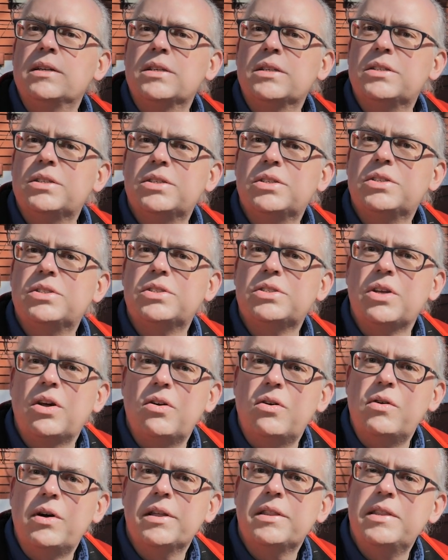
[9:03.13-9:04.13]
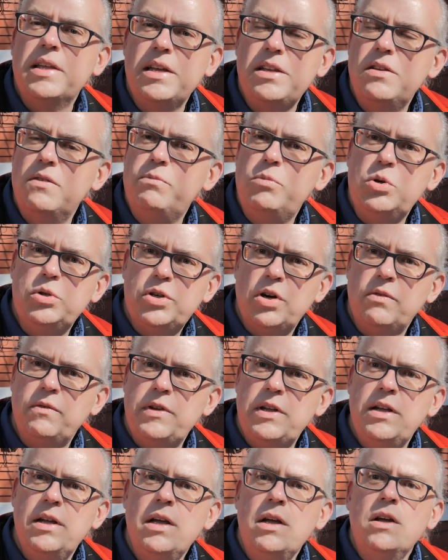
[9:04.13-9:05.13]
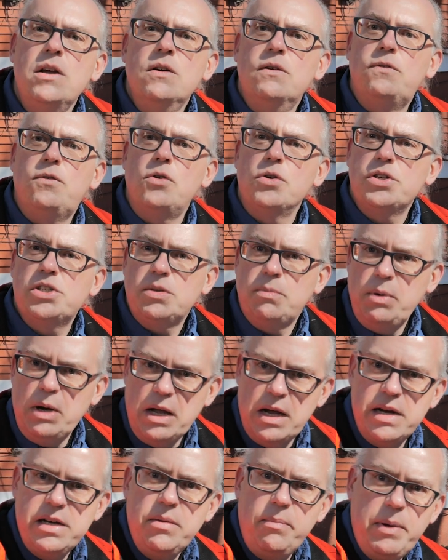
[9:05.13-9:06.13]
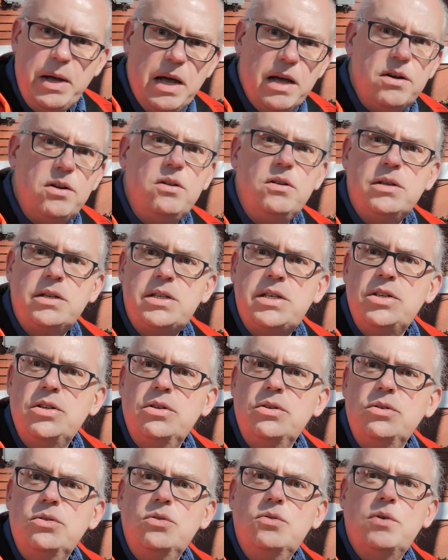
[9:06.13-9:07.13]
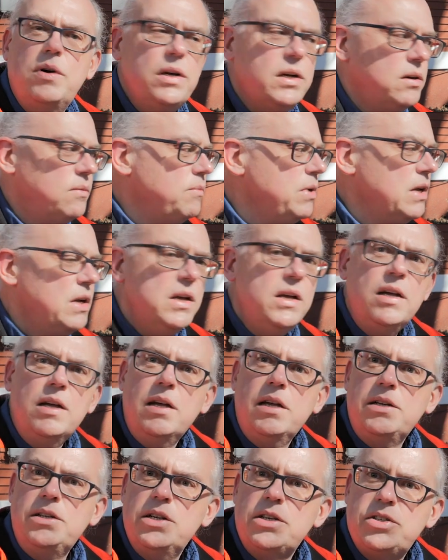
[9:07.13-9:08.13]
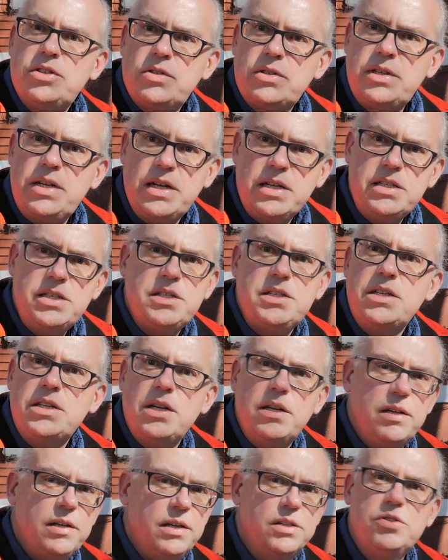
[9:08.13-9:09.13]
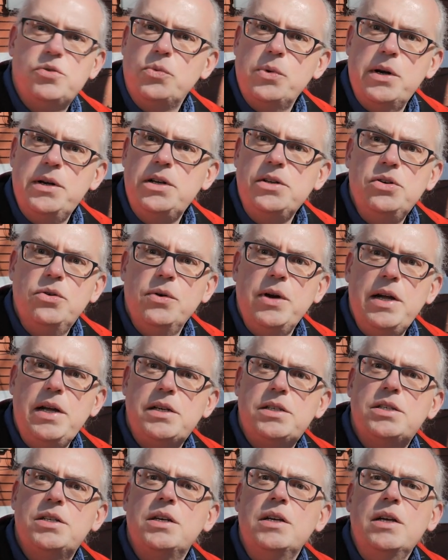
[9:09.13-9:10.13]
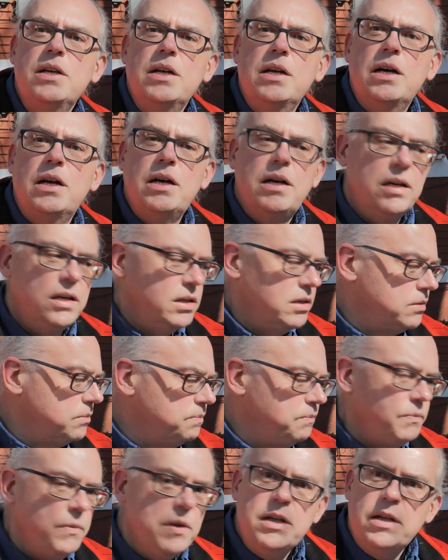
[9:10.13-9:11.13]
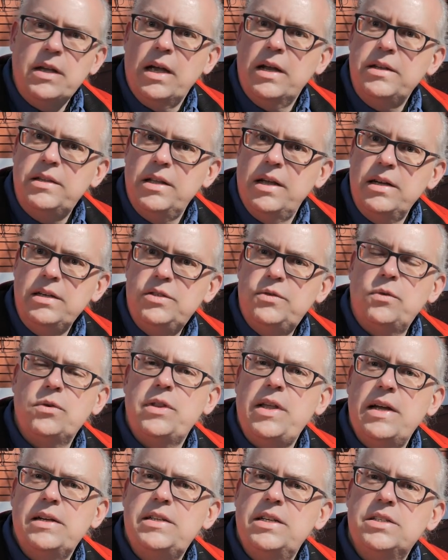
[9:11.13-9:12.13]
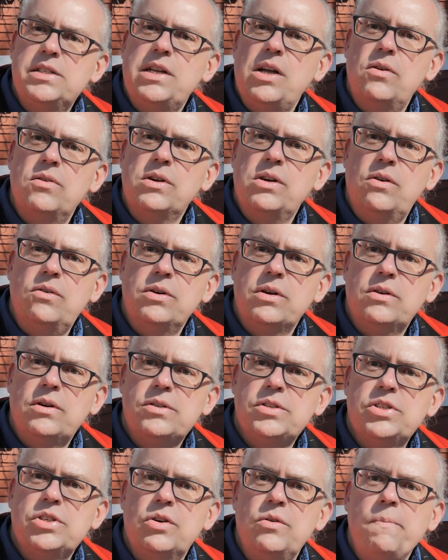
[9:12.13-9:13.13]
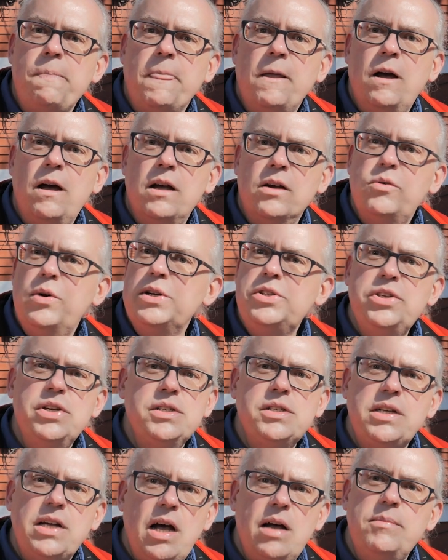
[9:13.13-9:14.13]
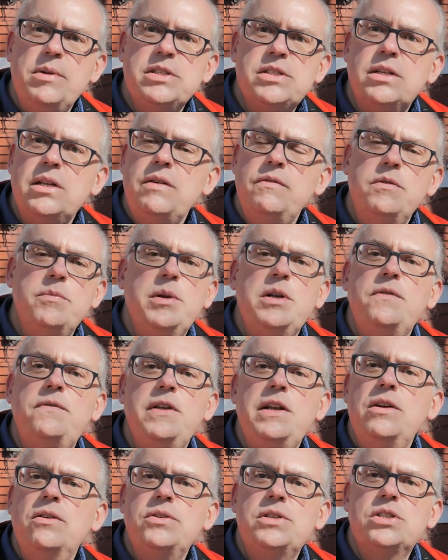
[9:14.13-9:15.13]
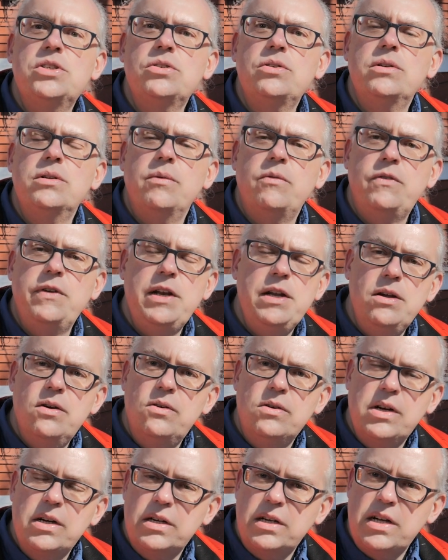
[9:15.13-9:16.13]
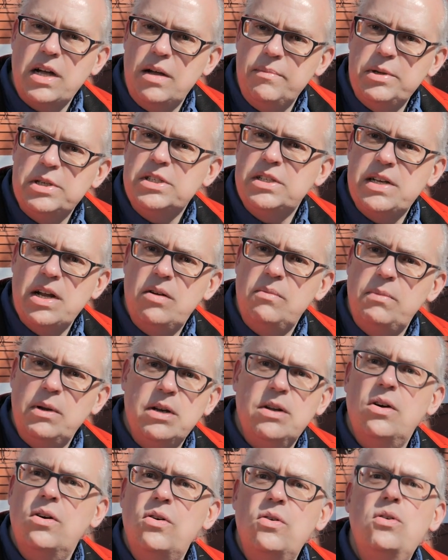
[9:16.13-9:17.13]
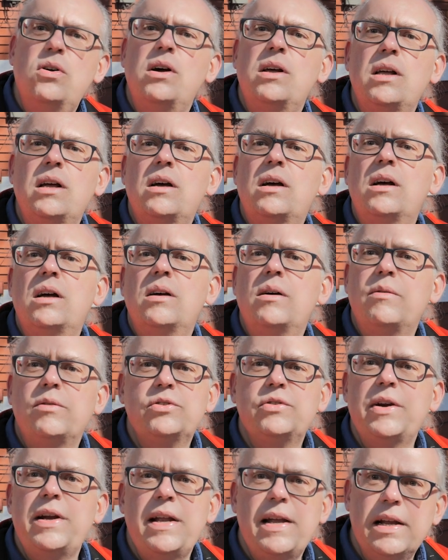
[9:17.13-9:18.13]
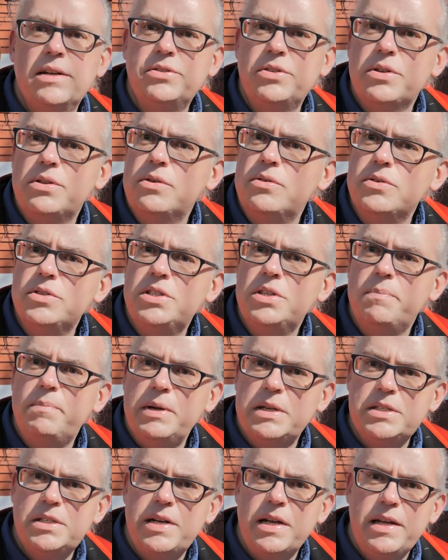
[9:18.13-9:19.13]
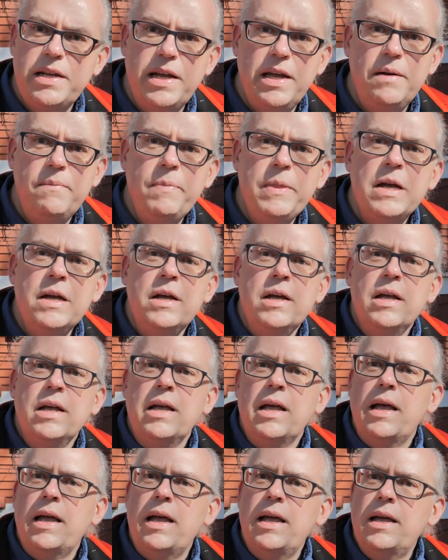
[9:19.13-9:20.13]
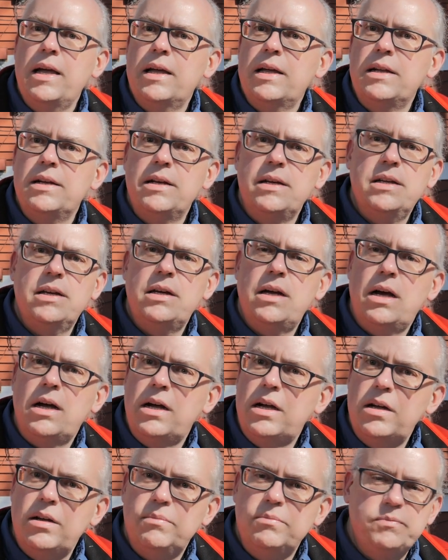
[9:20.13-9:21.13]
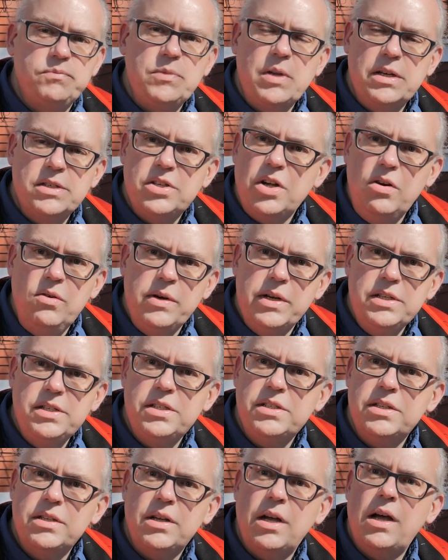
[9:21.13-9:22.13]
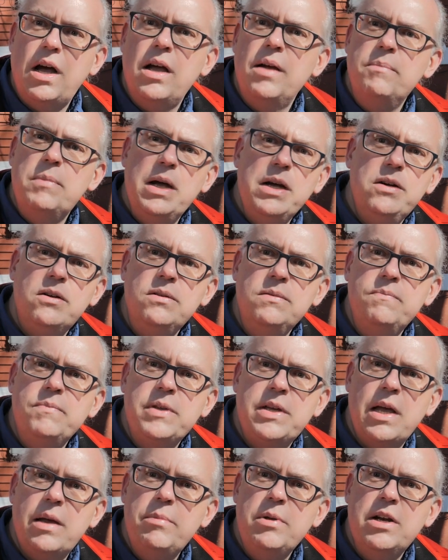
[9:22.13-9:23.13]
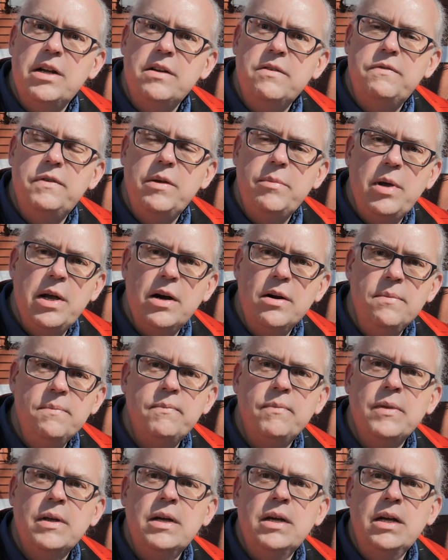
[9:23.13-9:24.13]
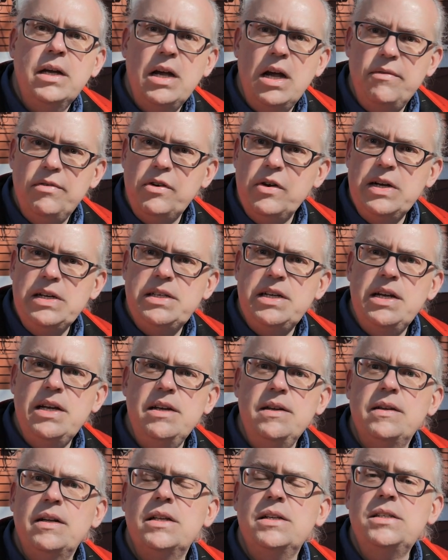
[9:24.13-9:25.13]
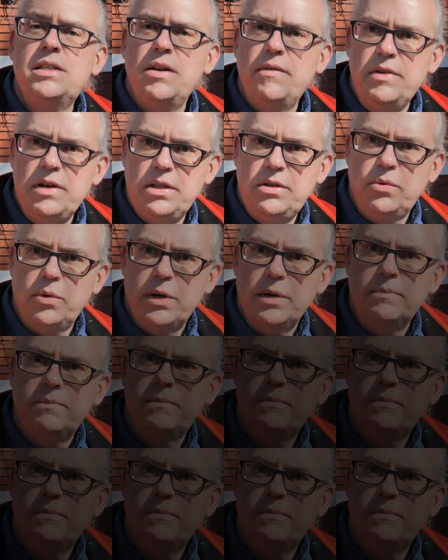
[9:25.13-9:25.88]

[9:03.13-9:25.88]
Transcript: So uh, thank you, BougeRV, for supplying the panel to, uh, to test. It's running great. Uh, and thanks for that discount code also. Uh, questions, comments, leave them in the video, video comments down below. Uh, I'll try to answer those the best I can. And um, as always, I'm Michael, KB9VBR. Have a great day in 73.